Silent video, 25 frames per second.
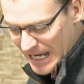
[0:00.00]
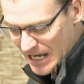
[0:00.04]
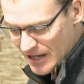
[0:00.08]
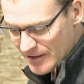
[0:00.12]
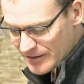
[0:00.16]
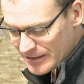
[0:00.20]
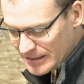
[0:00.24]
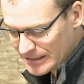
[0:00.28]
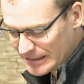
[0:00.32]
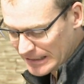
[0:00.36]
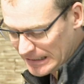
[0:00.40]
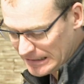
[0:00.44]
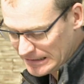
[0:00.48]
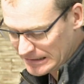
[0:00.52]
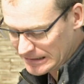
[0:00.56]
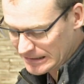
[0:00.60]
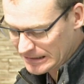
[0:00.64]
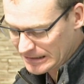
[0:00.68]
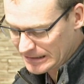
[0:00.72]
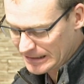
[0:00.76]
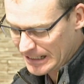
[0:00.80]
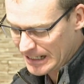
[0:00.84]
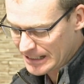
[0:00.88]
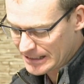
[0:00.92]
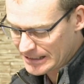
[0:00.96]
how this
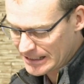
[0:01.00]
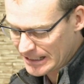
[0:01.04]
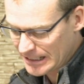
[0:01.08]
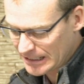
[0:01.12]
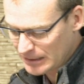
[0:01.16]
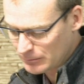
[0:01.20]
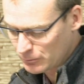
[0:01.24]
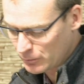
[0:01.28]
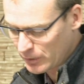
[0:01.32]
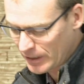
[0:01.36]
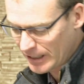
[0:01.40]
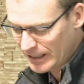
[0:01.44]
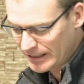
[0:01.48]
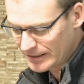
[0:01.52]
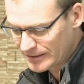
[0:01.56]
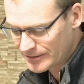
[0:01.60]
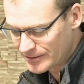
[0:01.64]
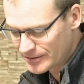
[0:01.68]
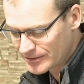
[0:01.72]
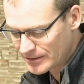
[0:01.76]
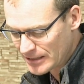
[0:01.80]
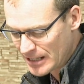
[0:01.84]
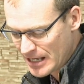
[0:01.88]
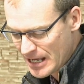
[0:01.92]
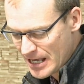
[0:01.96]
incident had taken
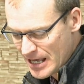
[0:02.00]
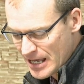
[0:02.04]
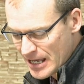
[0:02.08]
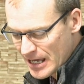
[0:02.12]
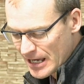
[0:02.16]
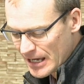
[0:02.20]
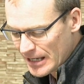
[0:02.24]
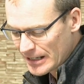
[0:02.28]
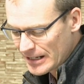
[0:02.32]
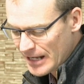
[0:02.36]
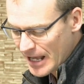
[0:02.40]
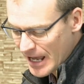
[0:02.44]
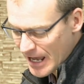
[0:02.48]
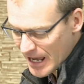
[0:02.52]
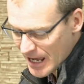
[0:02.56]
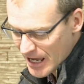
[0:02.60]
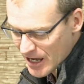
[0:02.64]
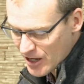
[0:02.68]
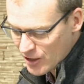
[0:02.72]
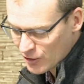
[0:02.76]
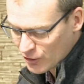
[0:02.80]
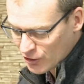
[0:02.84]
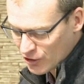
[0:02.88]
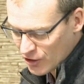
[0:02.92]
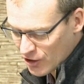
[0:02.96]
place and
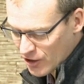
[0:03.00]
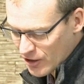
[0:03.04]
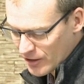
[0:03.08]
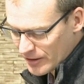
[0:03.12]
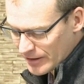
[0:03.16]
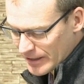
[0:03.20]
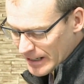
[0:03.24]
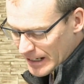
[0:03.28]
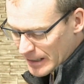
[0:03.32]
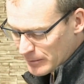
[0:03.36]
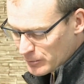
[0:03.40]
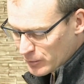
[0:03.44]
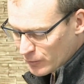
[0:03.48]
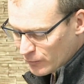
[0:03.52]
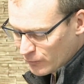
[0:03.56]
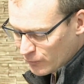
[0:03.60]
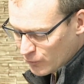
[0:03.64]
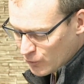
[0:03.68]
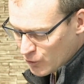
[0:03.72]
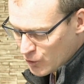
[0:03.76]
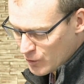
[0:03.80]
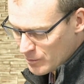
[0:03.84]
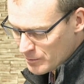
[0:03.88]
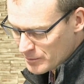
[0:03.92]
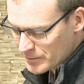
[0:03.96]
how God had
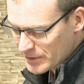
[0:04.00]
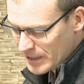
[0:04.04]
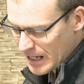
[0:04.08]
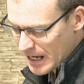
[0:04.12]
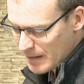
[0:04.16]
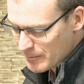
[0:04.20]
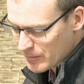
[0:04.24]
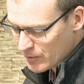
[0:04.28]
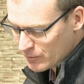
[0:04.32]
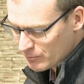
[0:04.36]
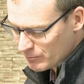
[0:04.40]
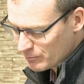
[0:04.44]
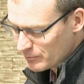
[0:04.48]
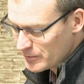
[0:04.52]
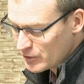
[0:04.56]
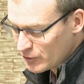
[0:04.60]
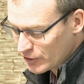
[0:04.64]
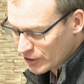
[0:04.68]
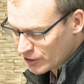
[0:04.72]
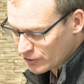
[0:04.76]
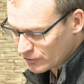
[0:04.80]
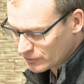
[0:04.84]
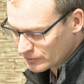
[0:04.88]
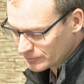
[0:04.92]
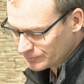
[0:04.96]
performed a
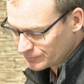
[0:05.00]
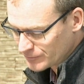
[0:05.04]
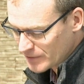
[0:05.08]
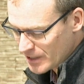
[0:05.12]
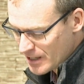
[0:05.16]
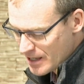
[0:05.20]
miracle,